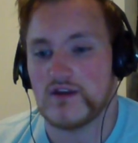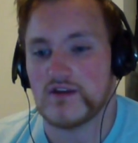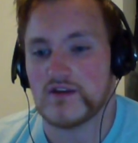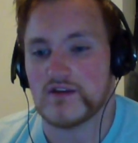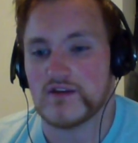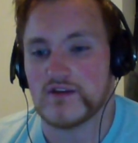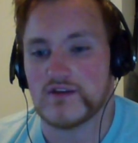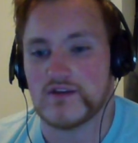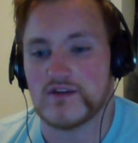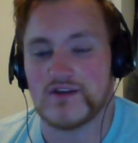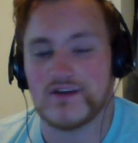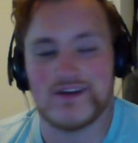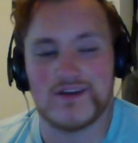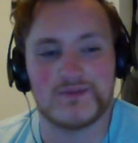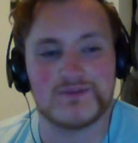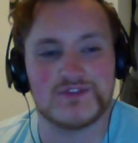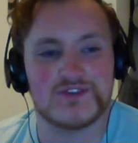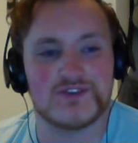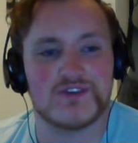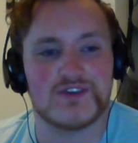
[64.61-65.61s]
uh, I'm
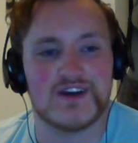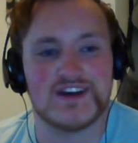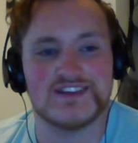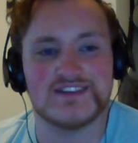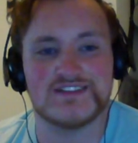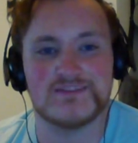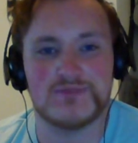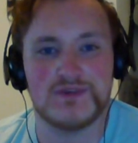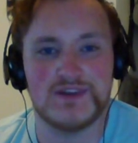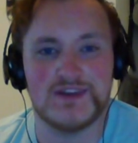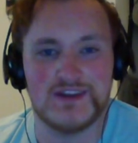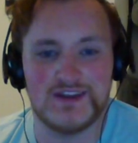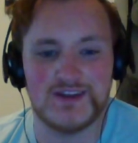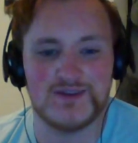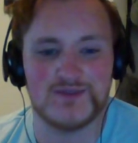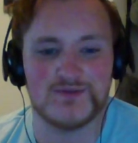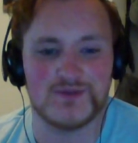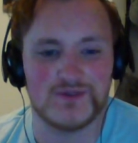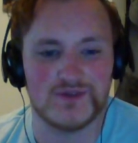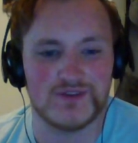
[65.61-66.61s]
sure I C P
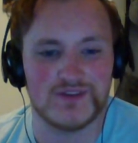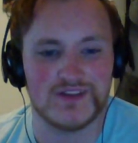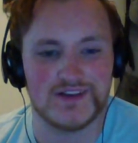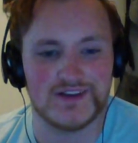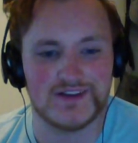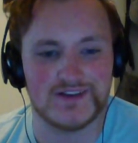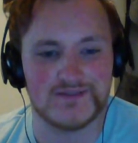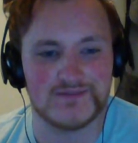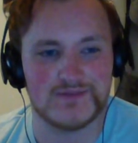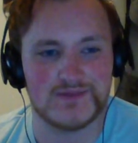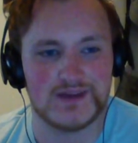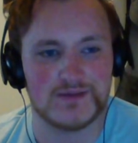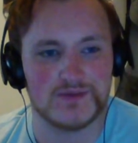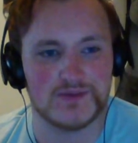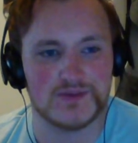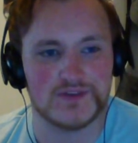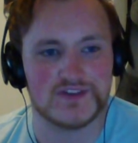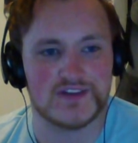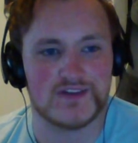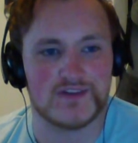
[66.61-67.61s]
will uh, be able
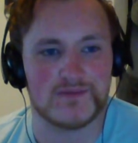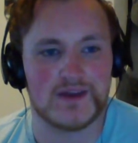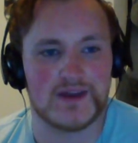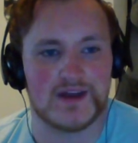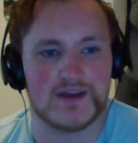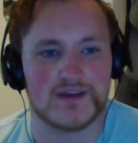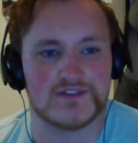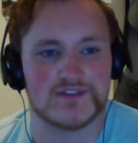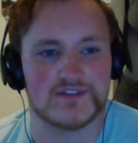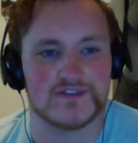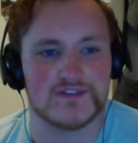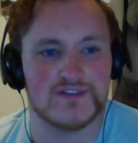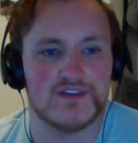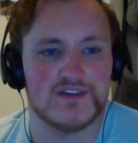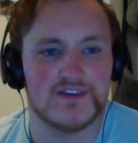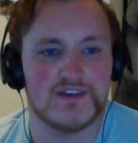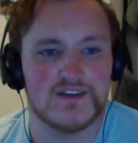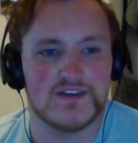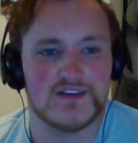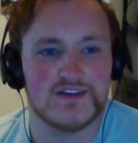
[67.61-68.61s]
to tell me how to
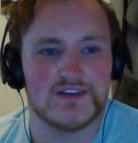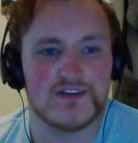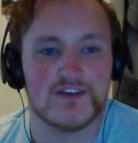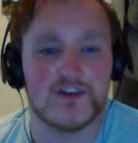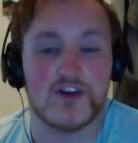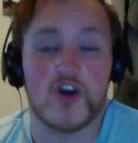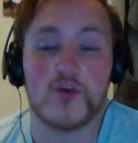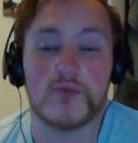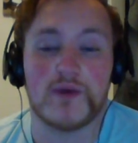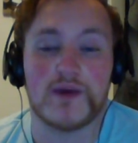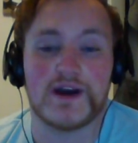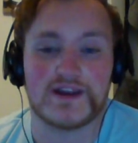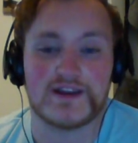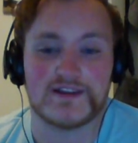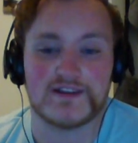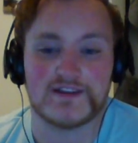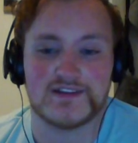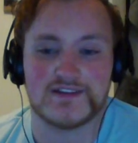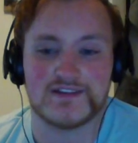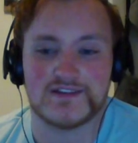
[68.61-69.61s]
go about it,
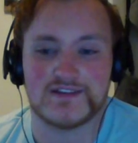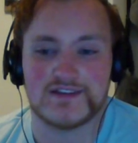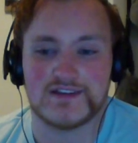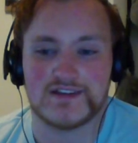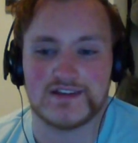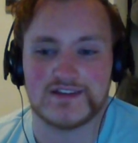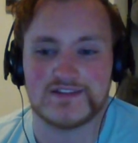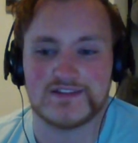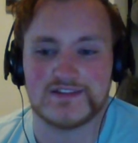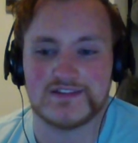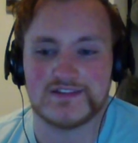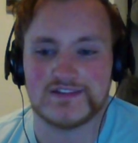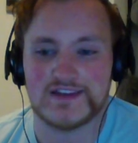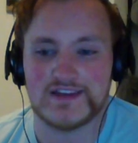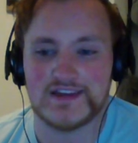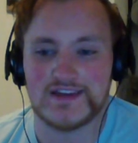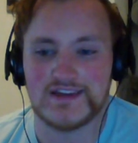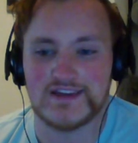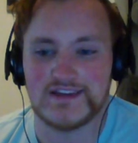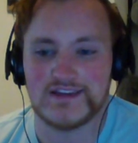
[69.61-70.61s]
because uh, let's just
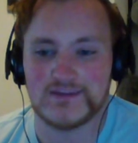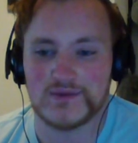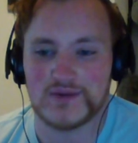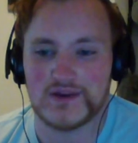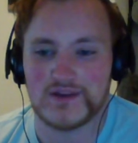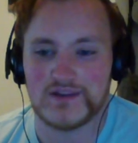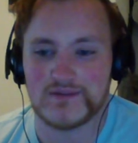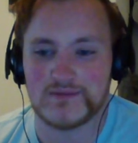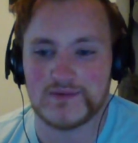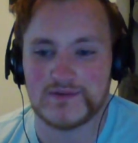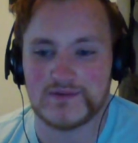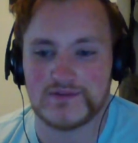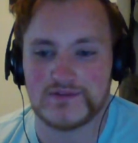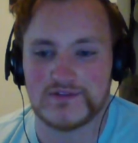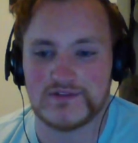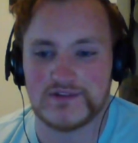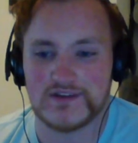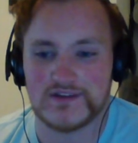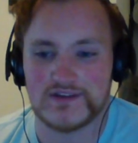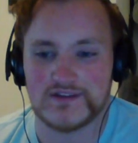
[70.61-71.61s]
say he's one of the
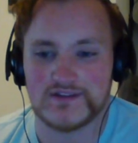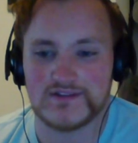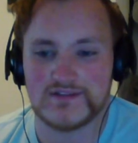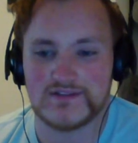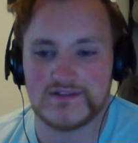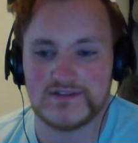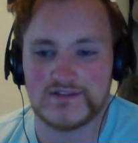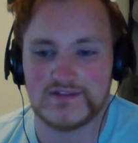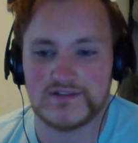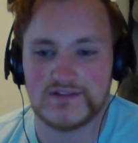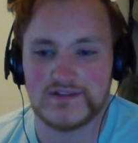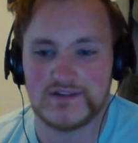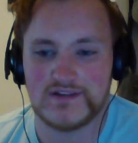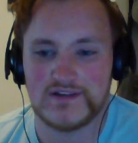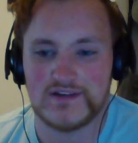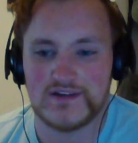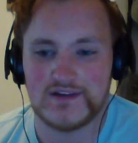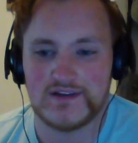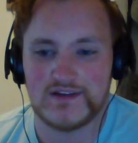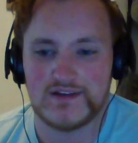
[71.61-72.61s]
most, uh,
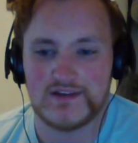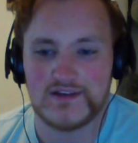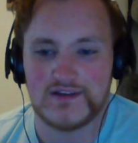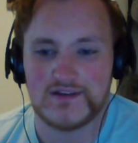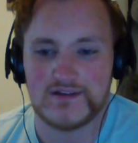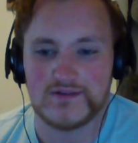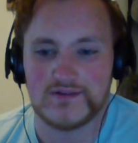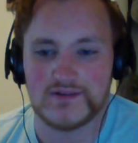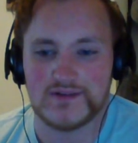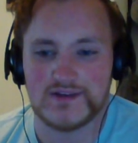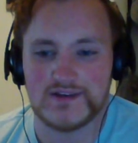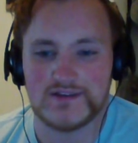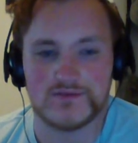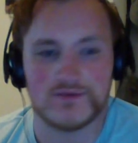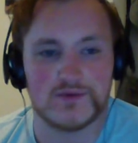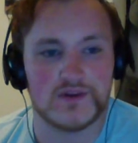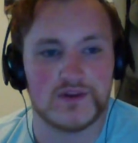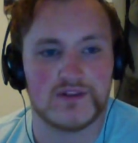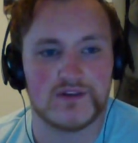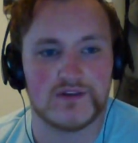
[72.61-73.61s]
well, he's
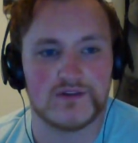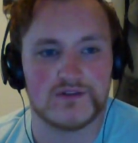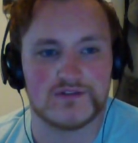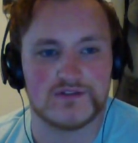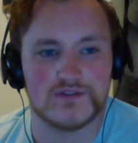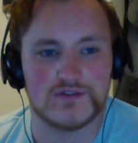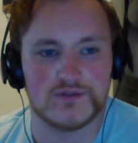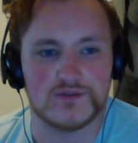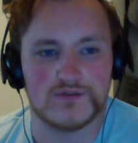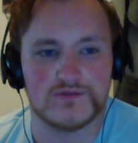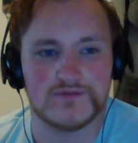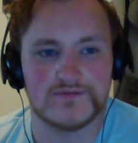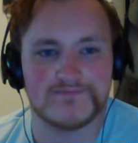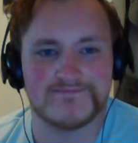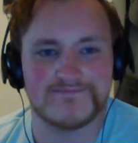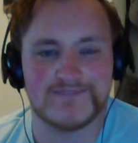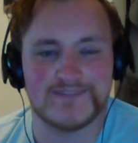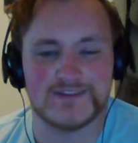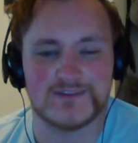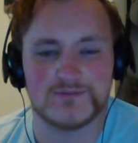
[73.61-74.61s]
one of those who.
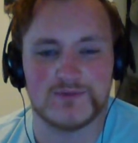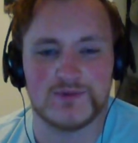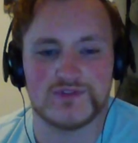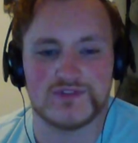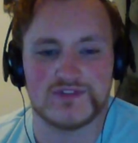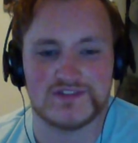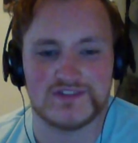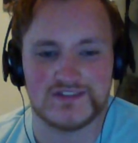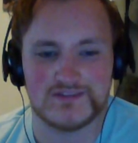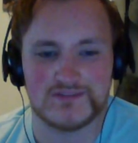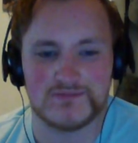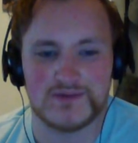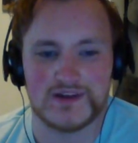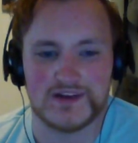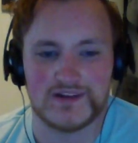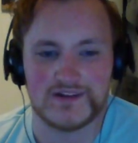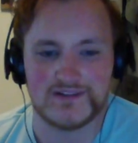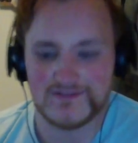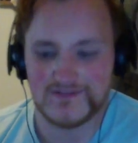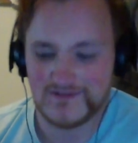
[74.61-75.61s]
It's most
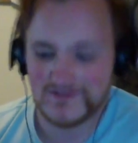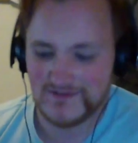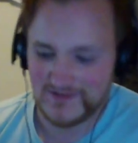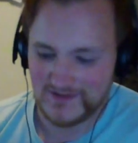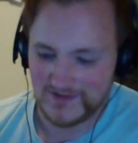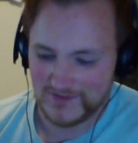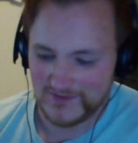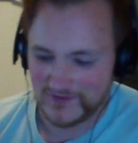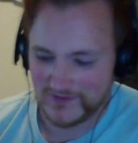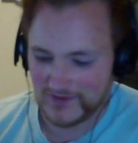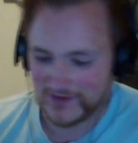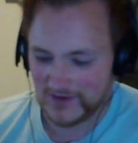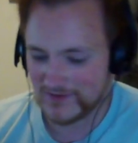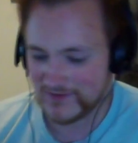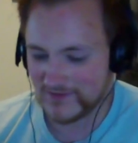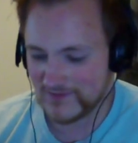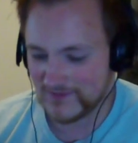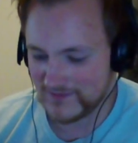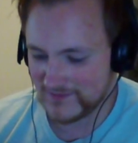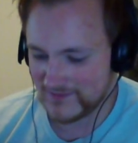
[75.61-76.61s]
anticipated of uh,
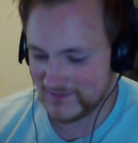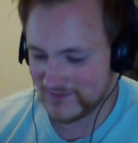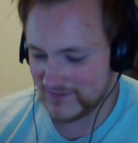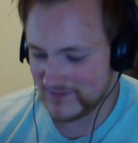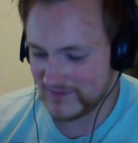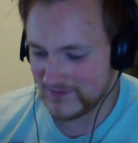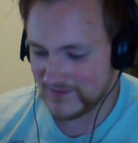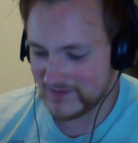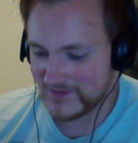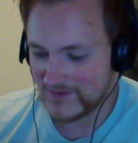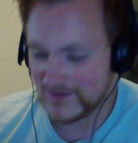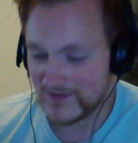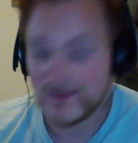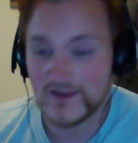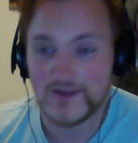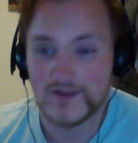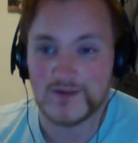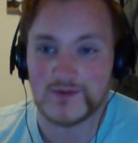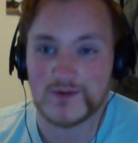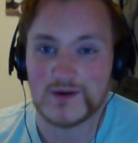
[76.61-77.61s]

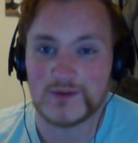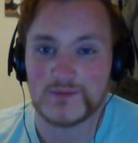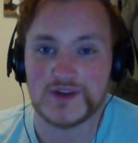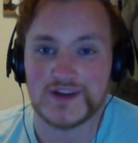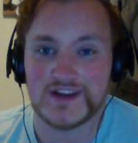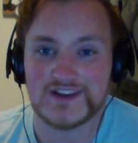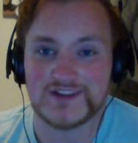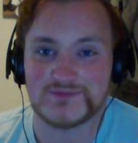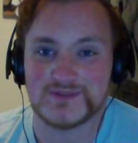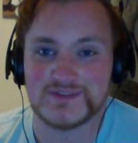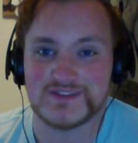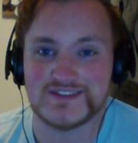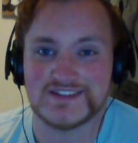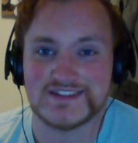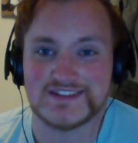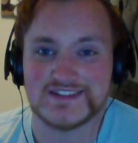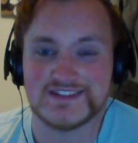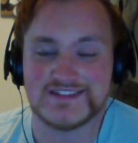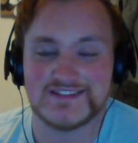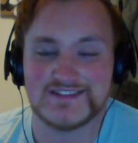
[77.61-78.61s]
Rainbow Dash
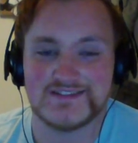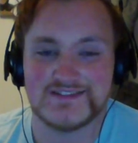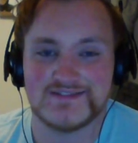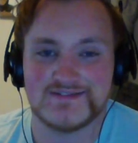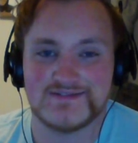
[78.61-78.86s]
Presents.